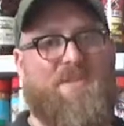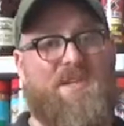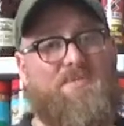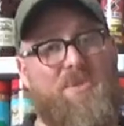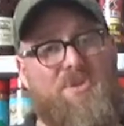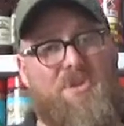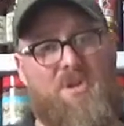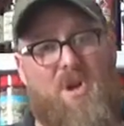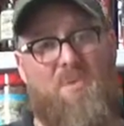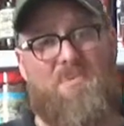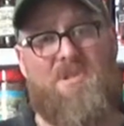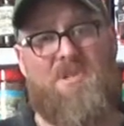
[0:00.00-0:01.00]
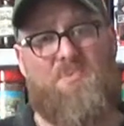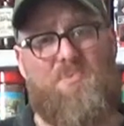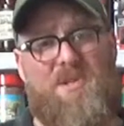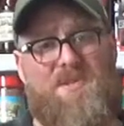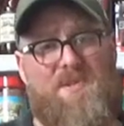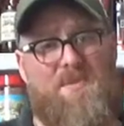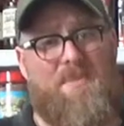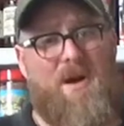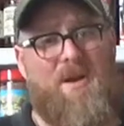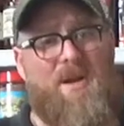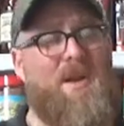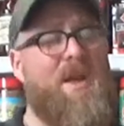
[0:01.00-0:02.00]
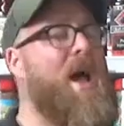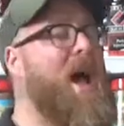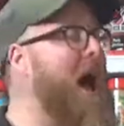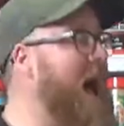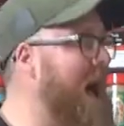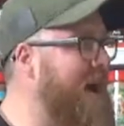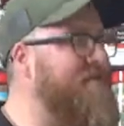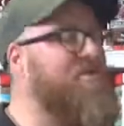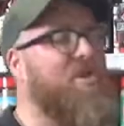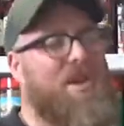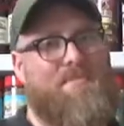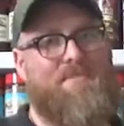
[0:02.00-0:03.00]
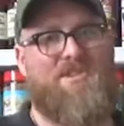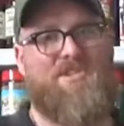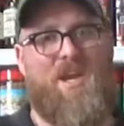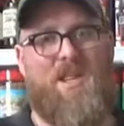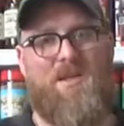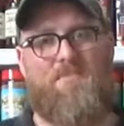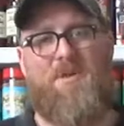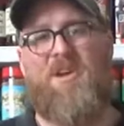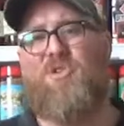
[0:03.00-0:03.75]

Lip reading: especially the competition ones on the market, have got MSG in them.